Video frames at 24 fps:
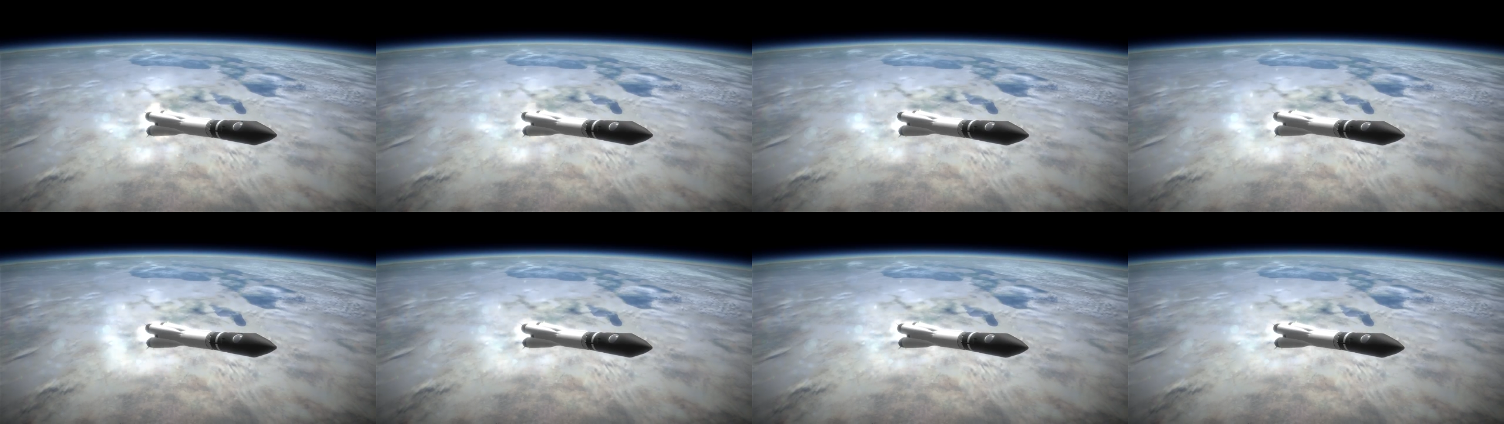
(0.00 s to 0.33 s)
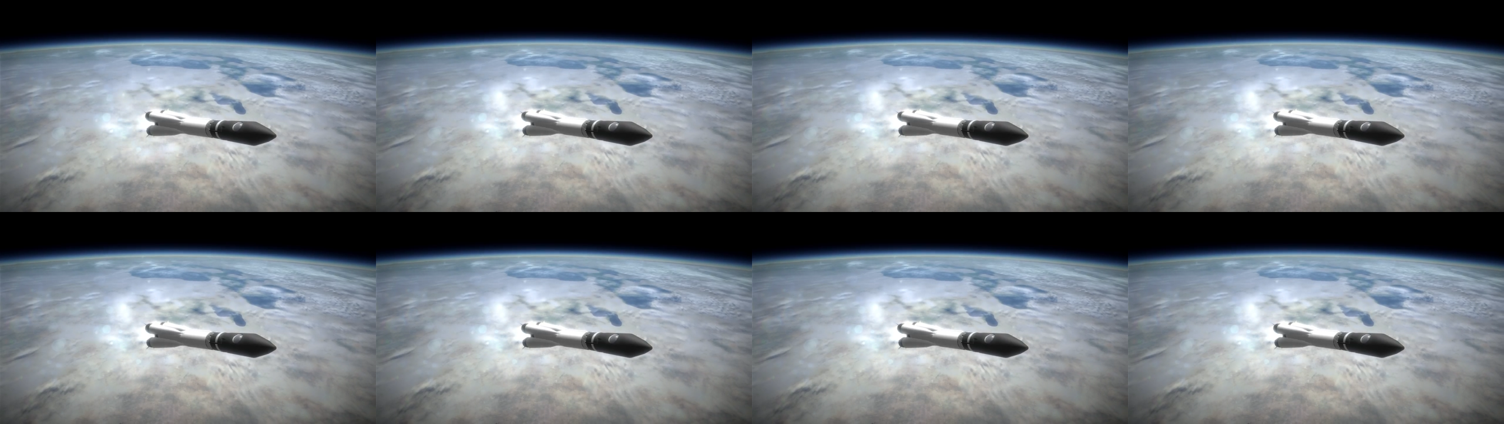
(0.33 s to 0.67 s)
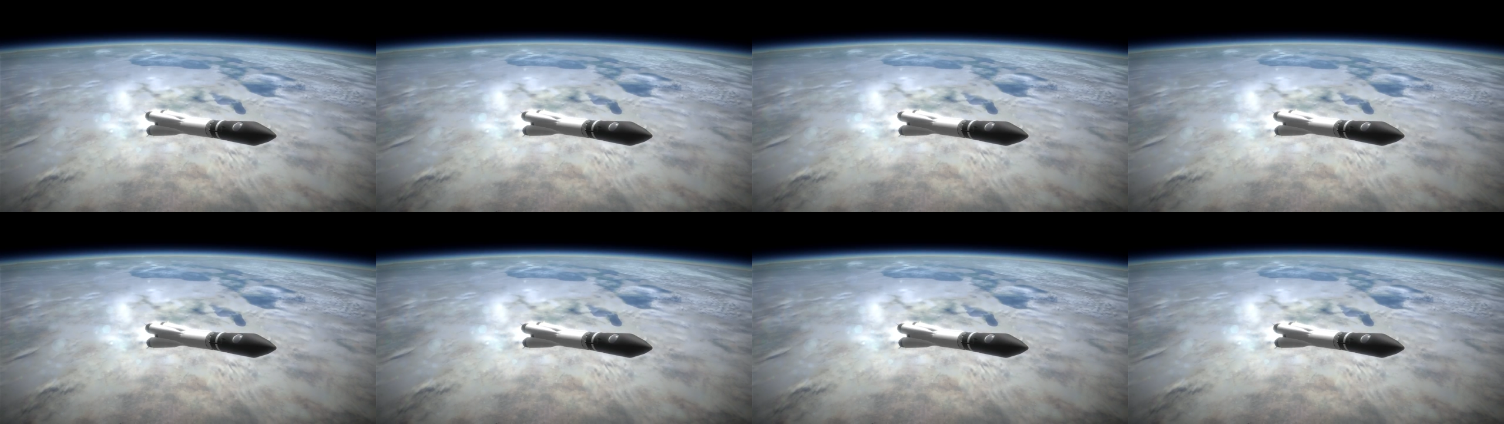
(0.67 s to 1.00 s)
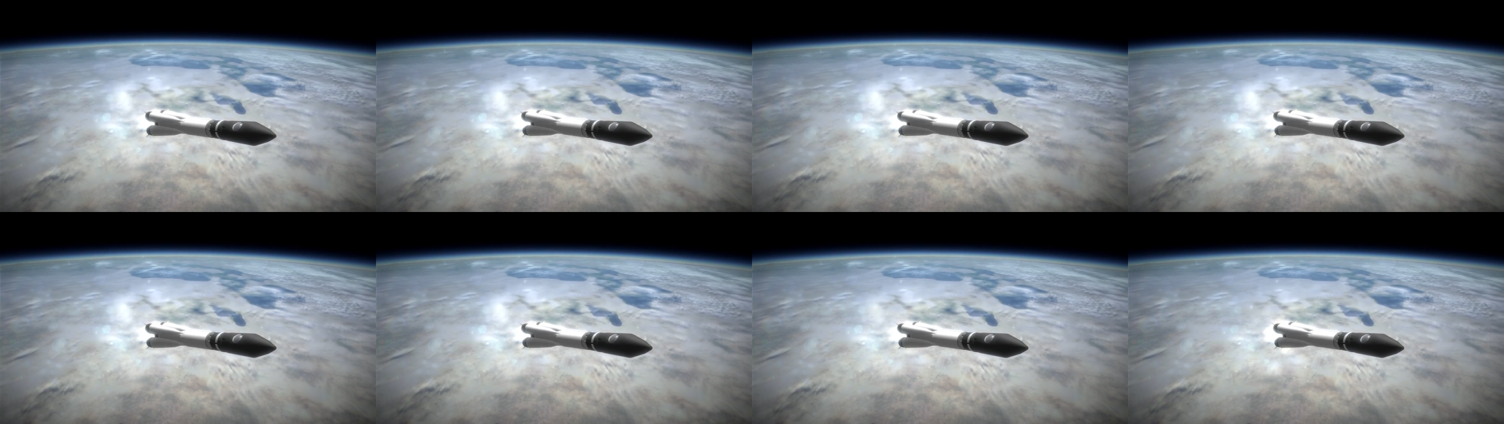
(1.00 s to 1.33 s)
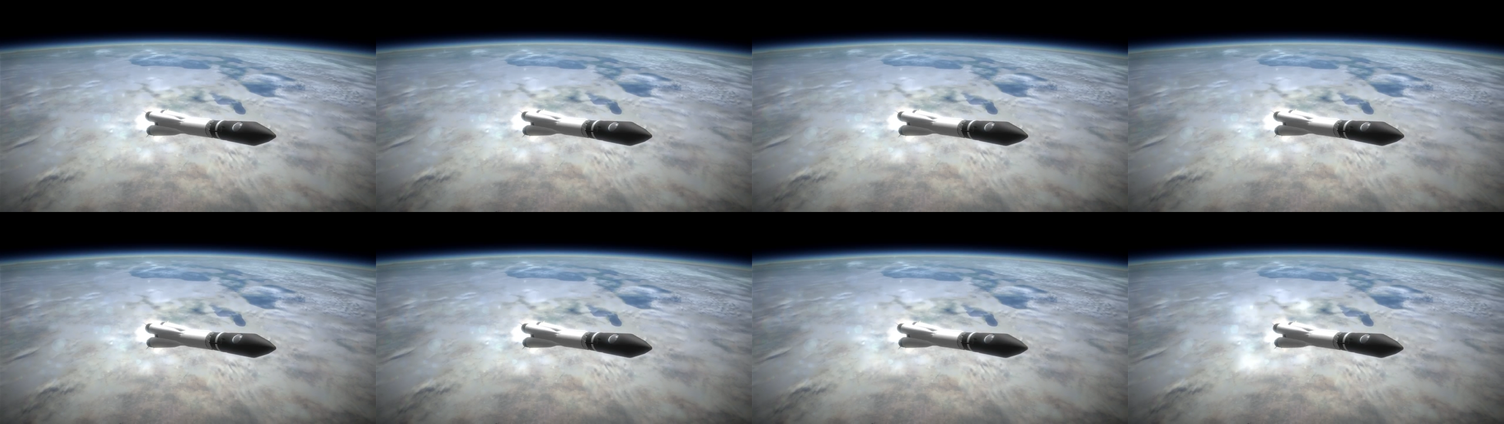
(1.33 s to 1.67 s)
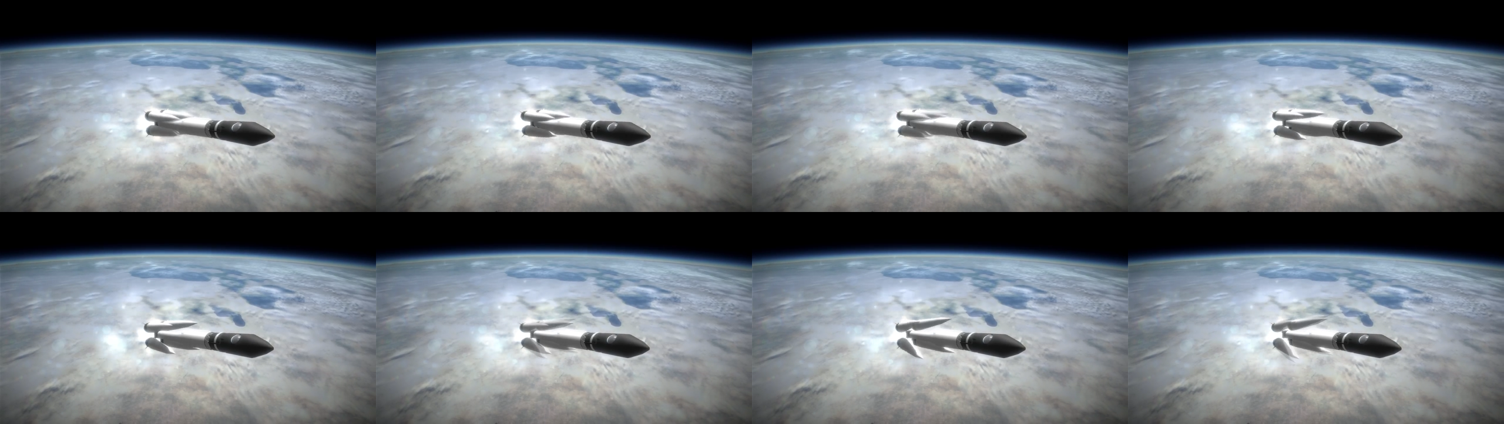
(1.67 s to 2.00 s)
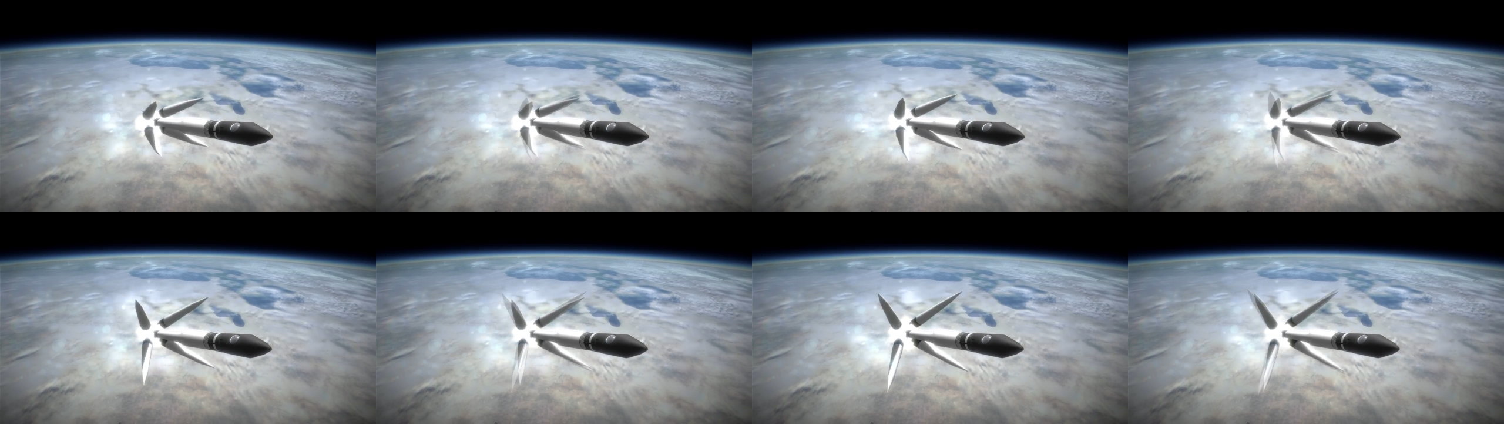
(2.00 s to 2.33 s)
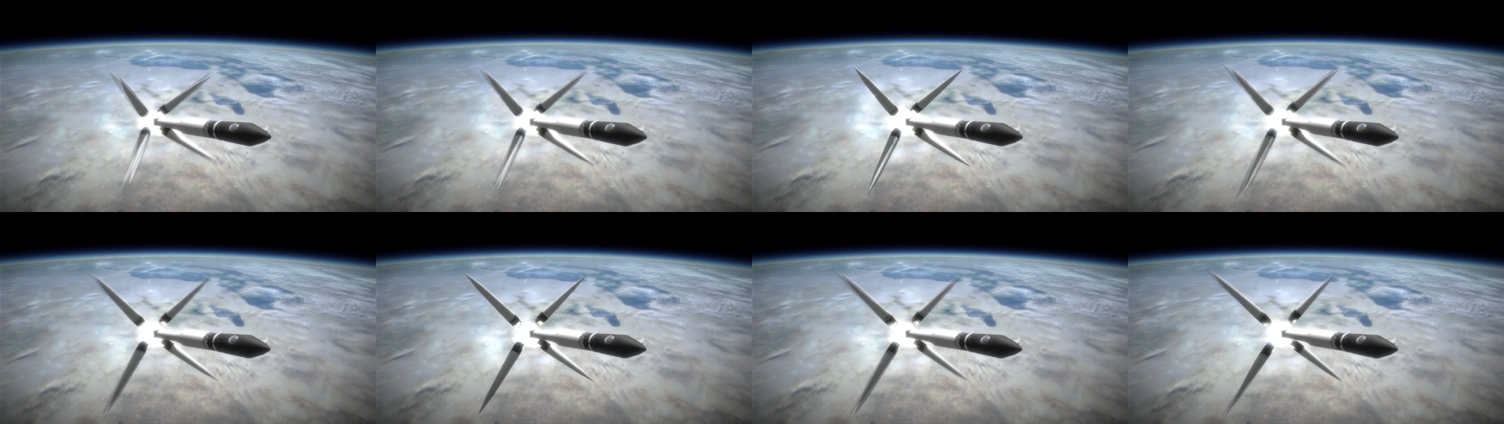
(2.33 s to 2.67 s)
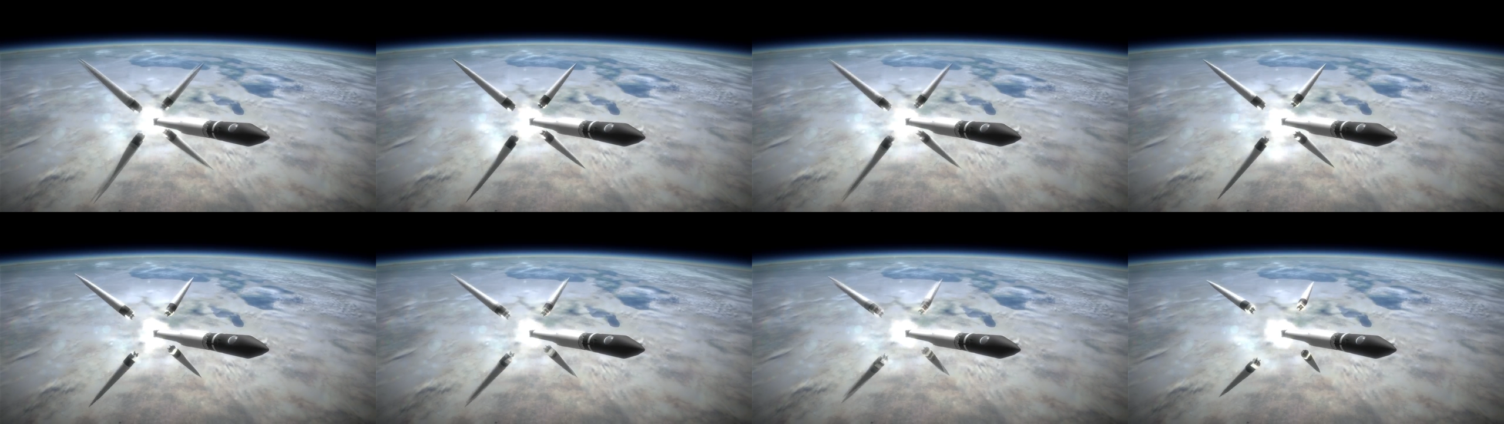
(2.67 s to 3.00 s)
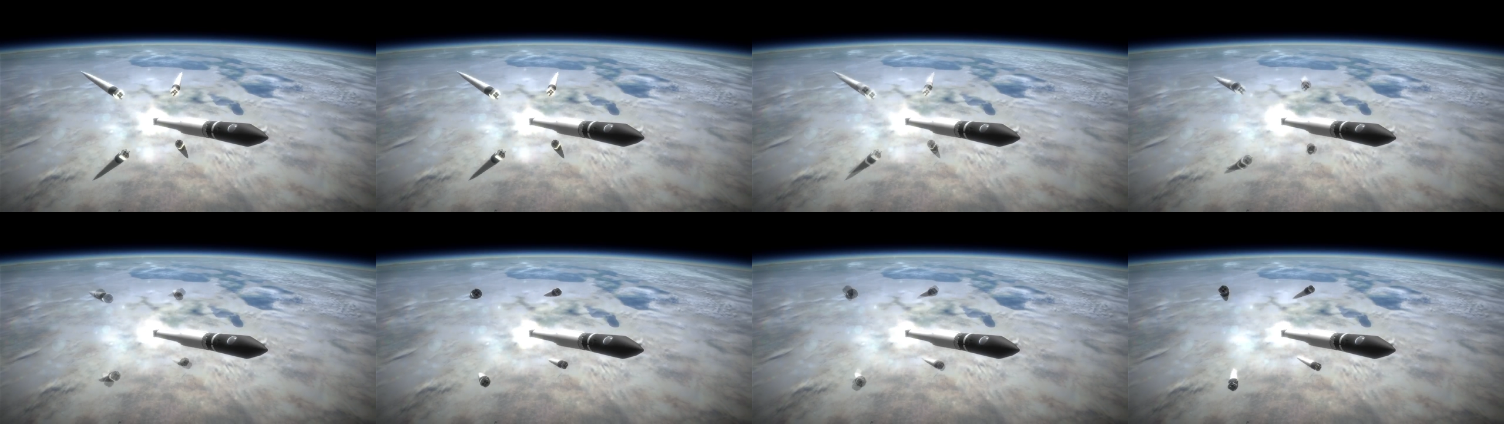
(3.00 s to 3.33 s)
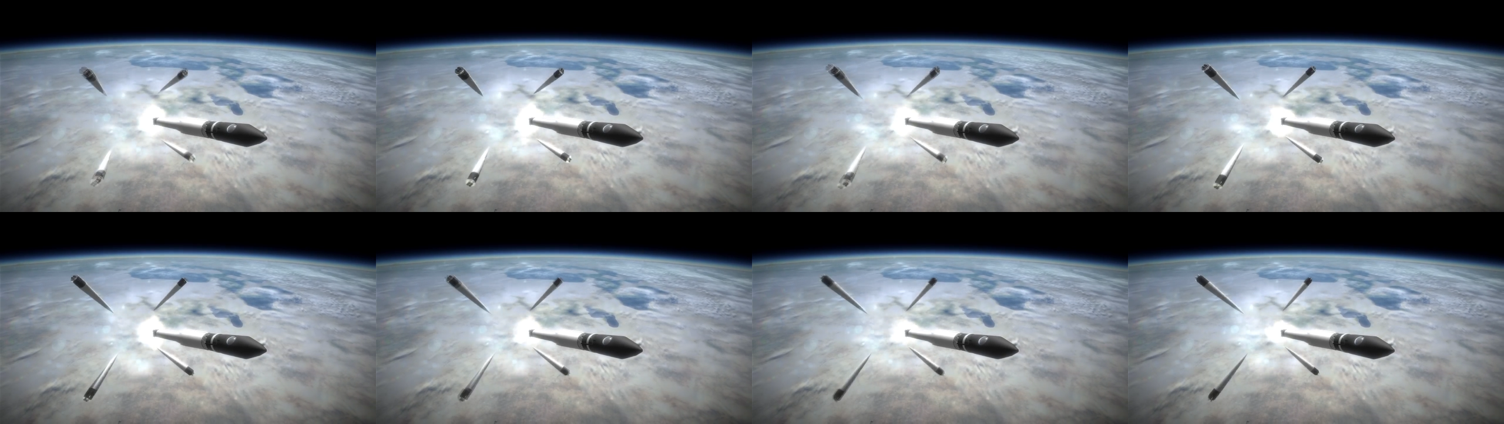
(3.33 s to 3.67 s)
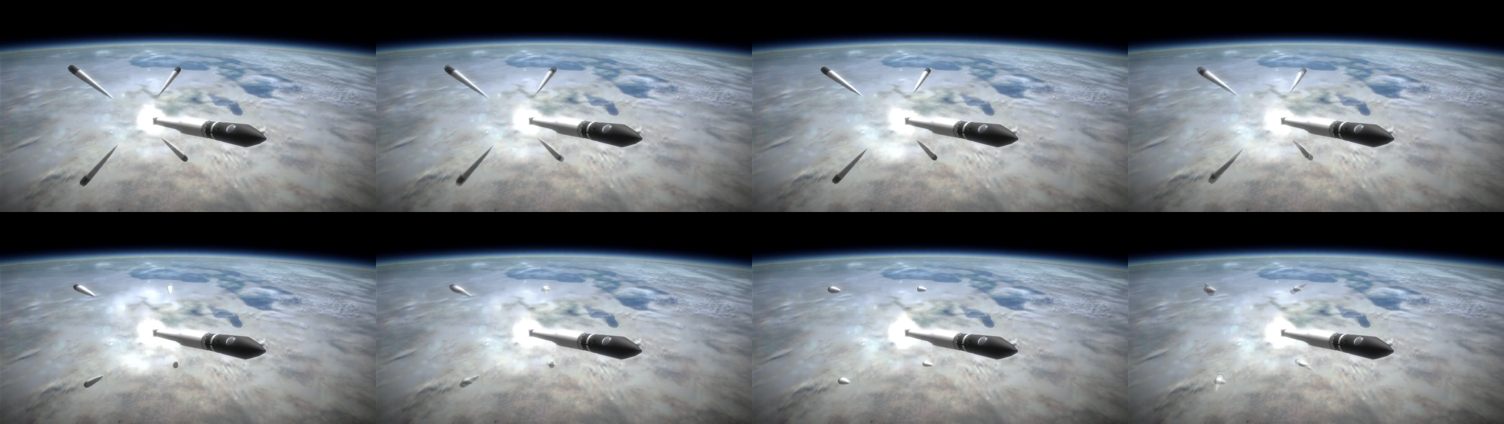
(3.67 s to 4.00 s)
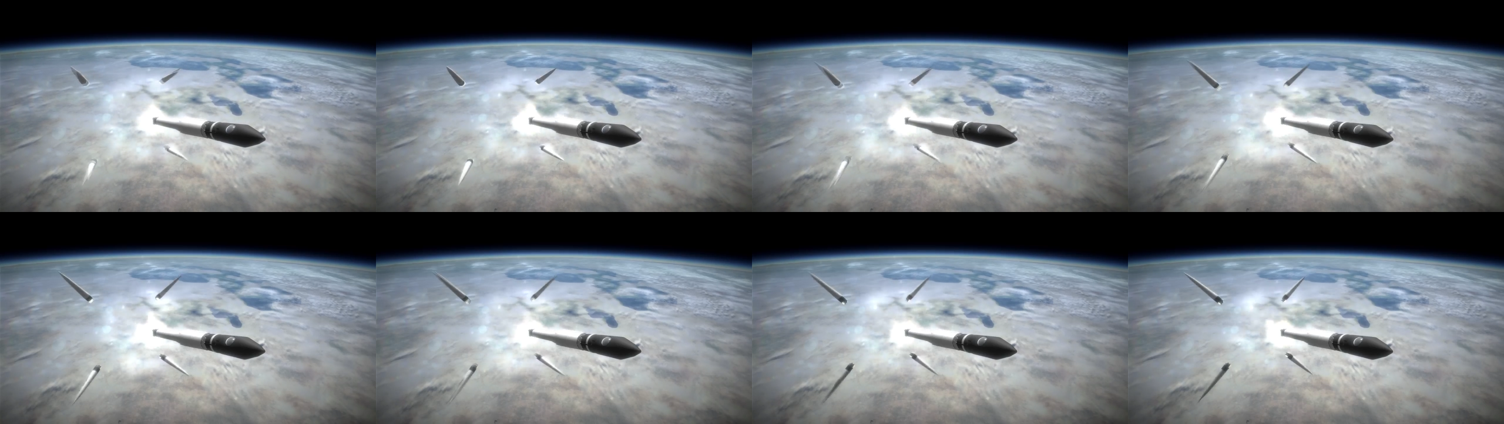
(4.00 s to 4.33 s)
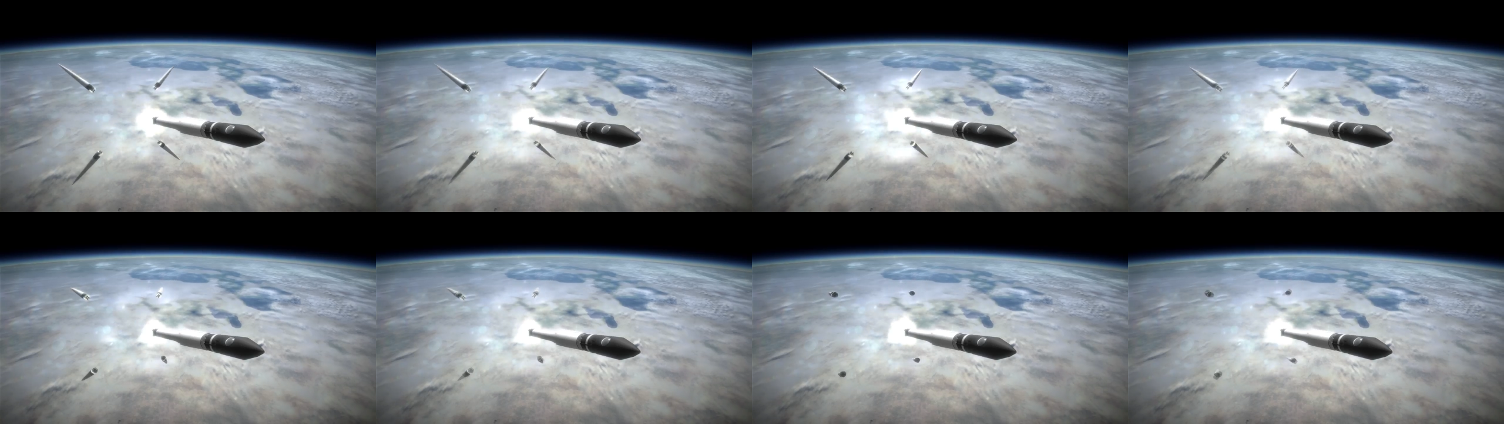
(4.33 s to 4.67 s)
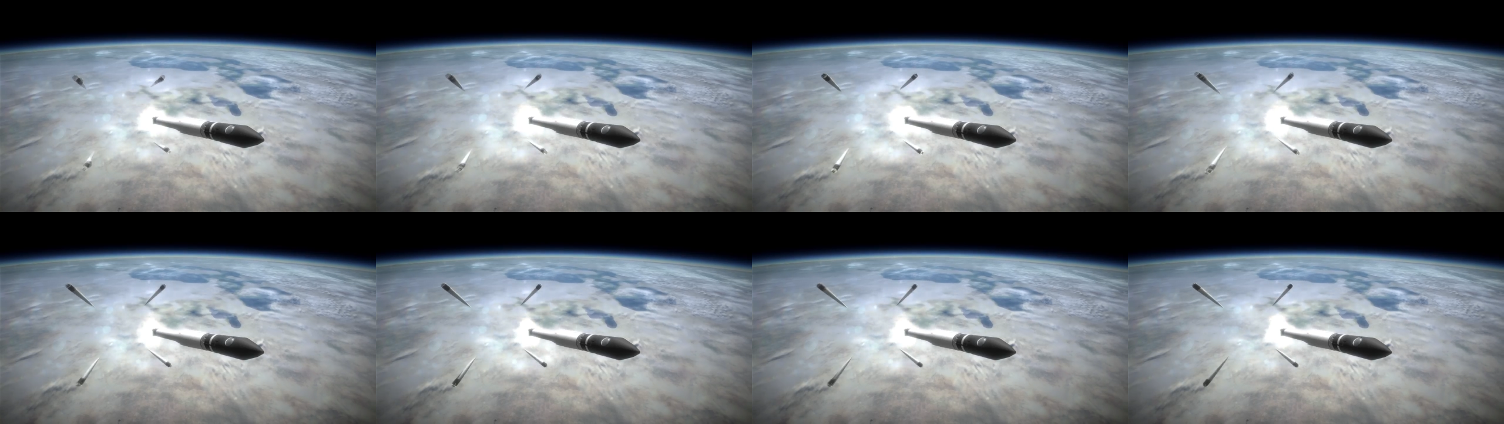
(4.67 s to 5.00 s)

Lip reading: Nobody's mouth can be seen.